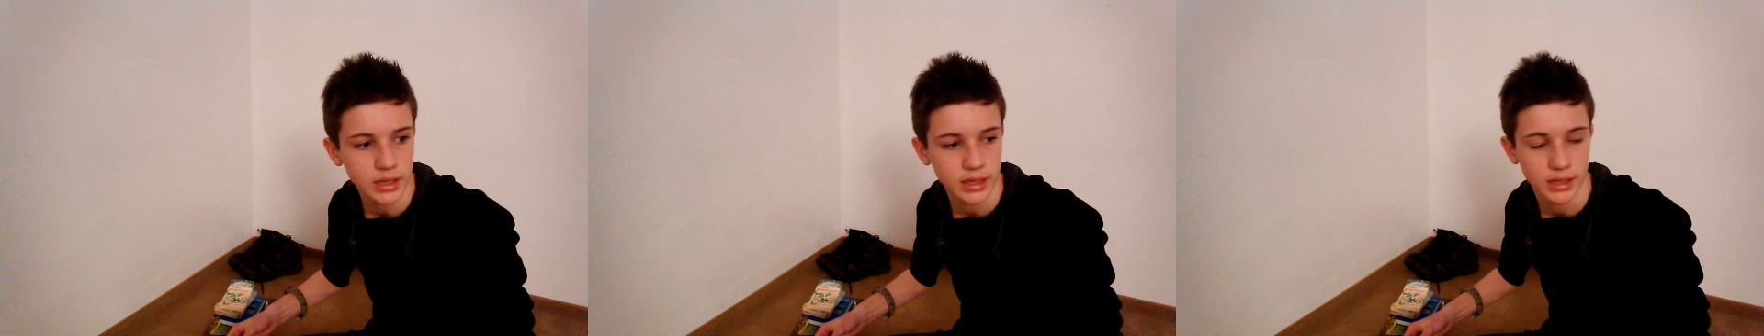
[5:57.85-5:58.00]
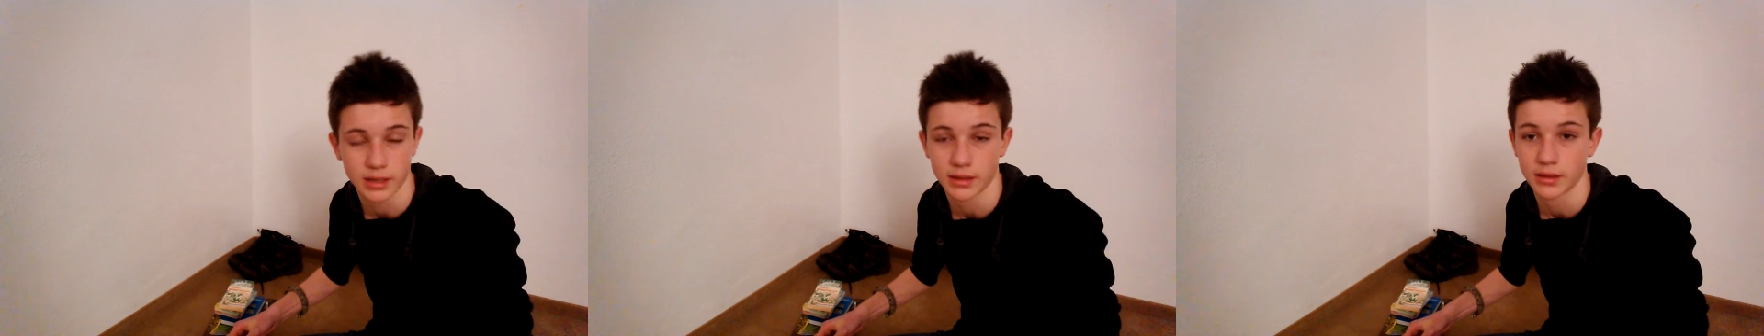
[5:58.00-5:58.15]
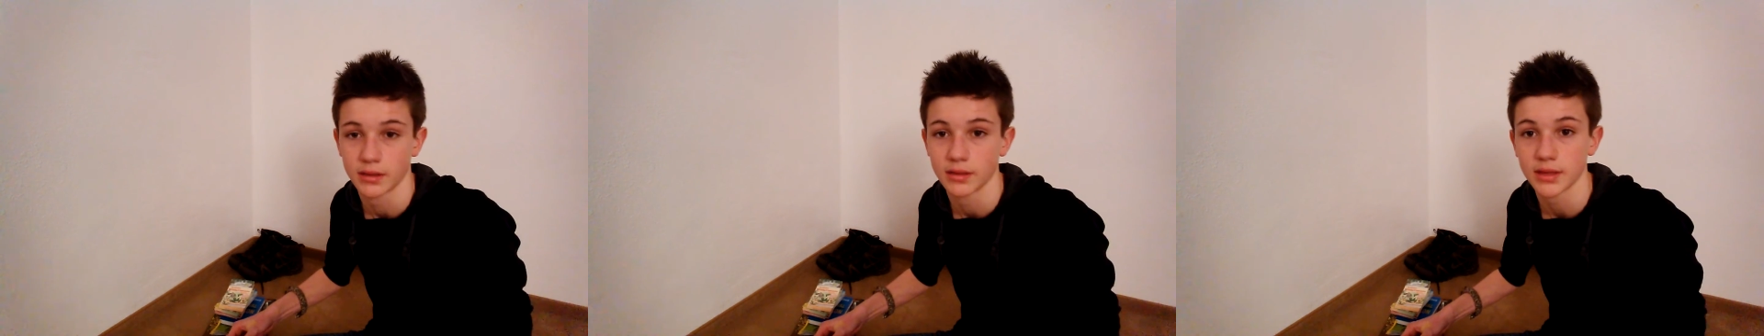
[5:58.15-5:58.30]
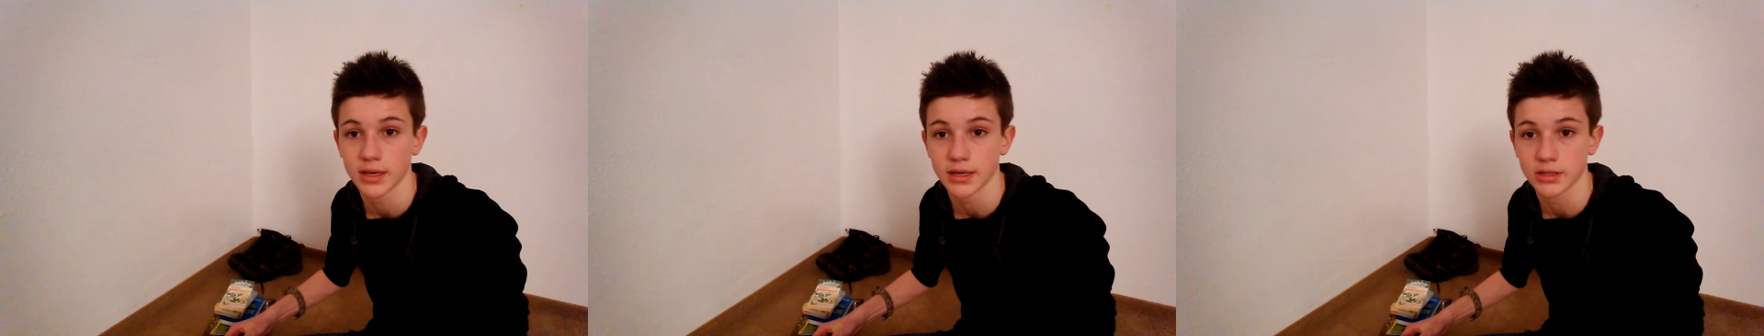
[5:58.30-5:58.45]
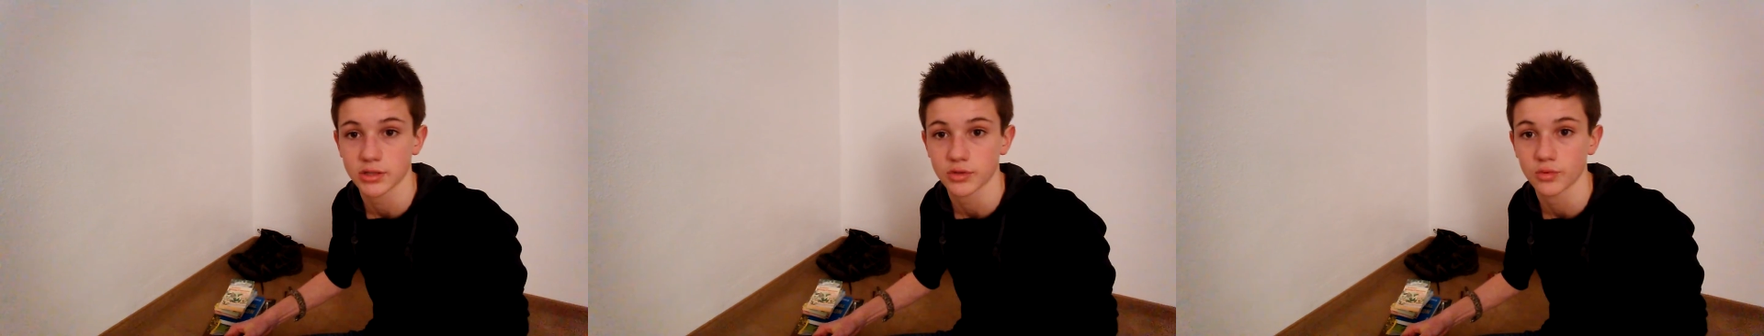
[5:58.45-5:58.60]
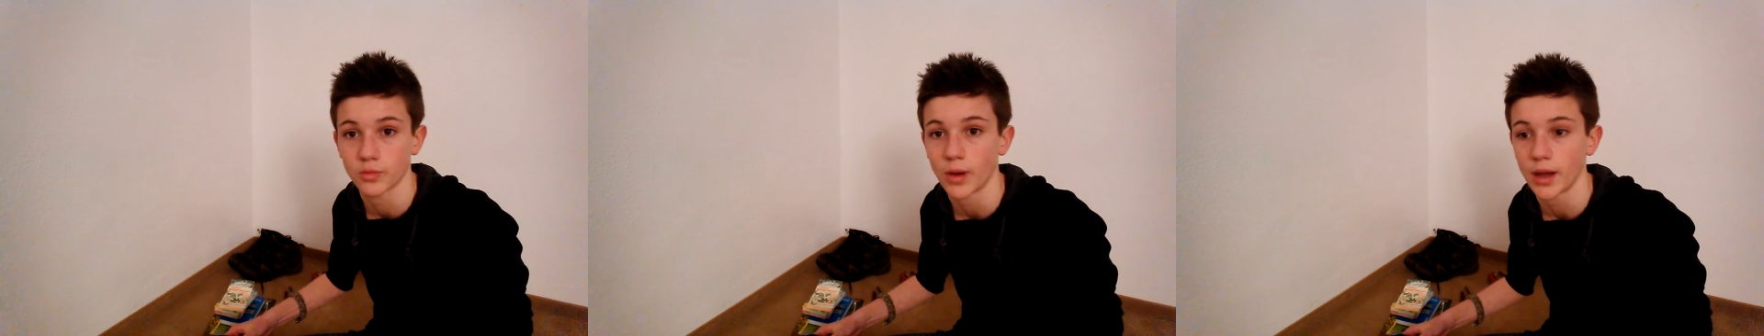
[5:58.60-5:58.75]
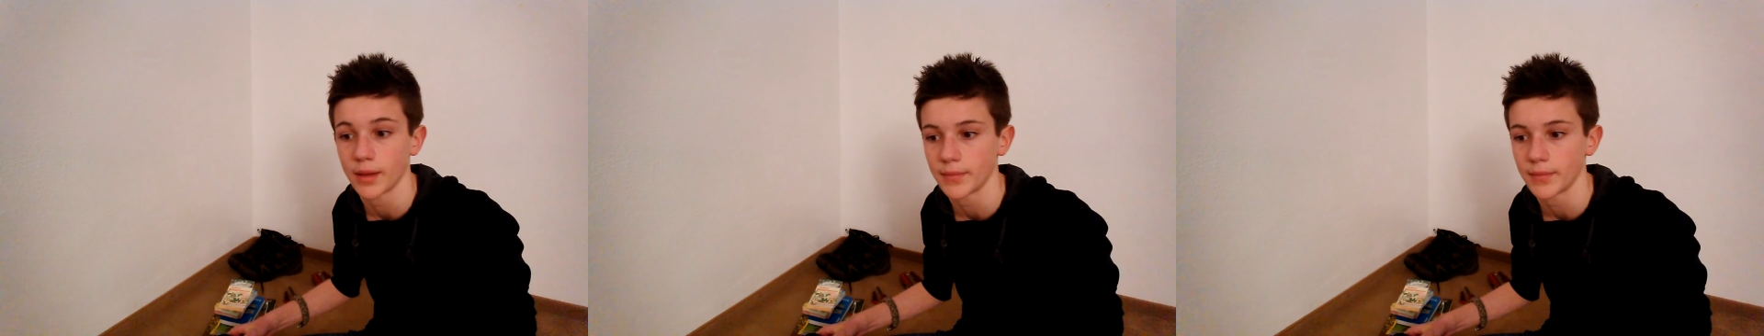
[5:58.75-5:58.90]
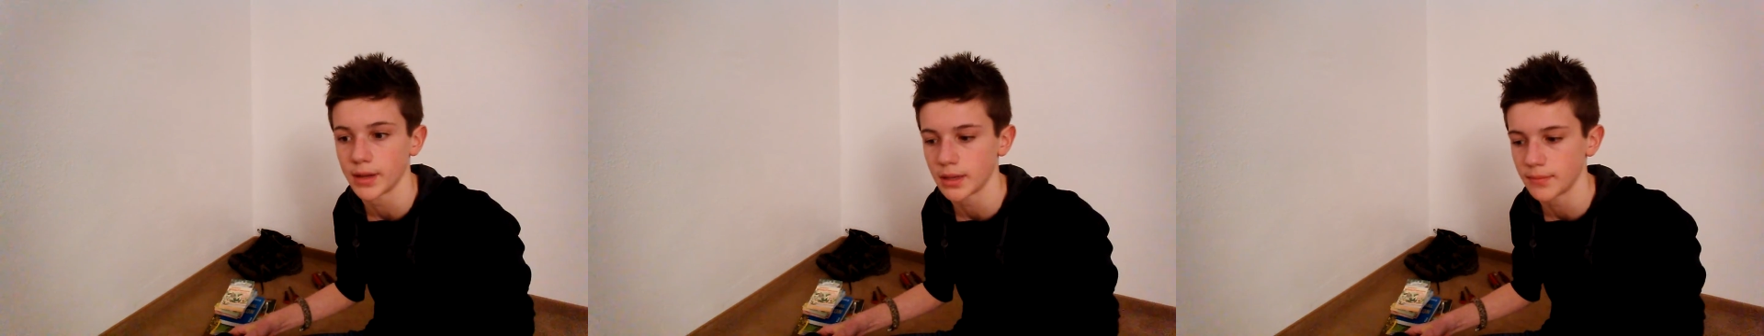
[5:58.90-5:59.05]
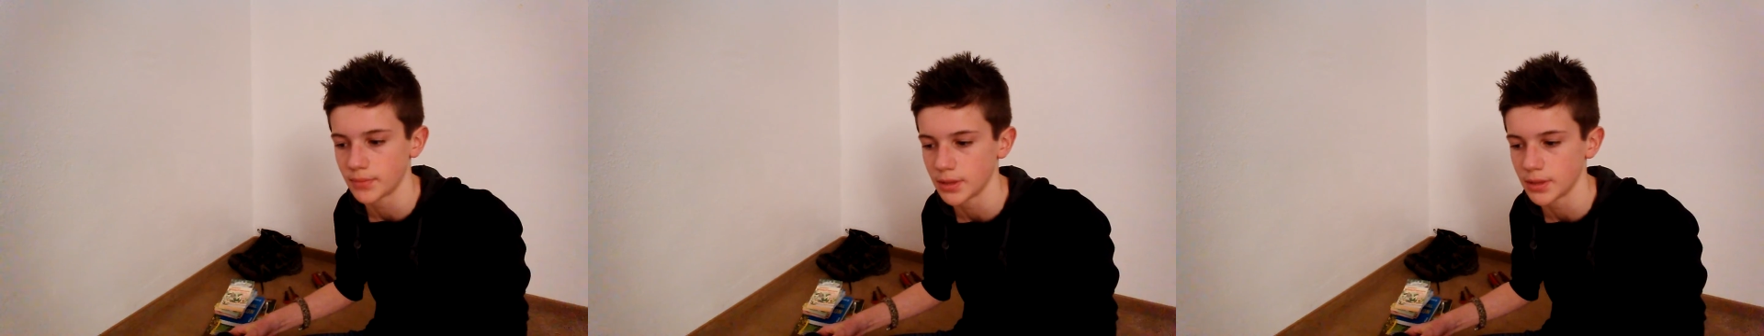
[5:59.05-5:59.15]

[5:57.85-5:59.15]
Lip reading: and that's why many